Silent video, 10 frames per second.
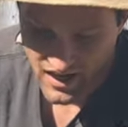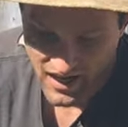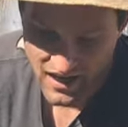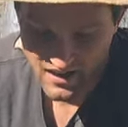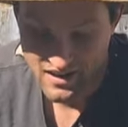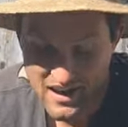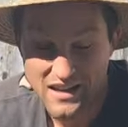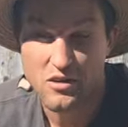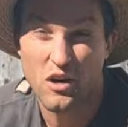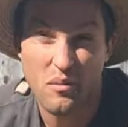And
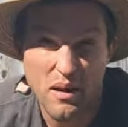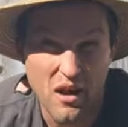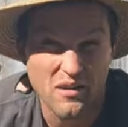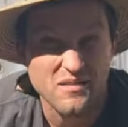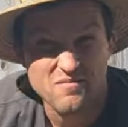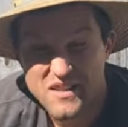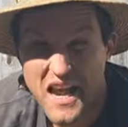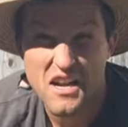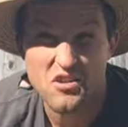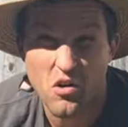that took about
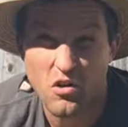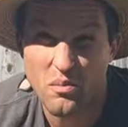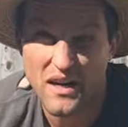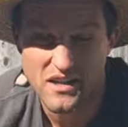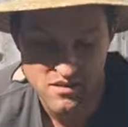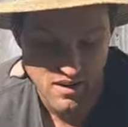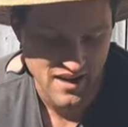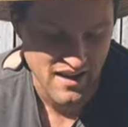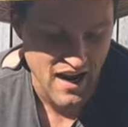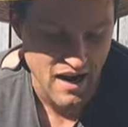ten total minutes of
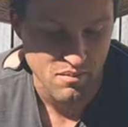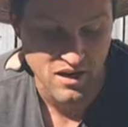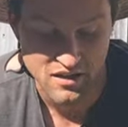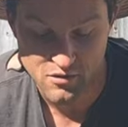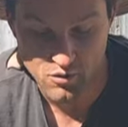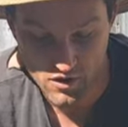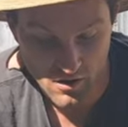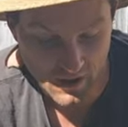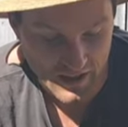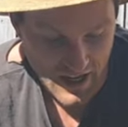my time, because it really
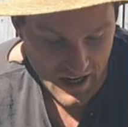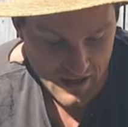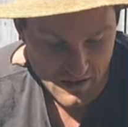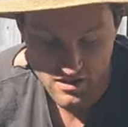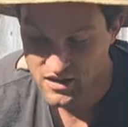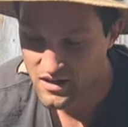only takes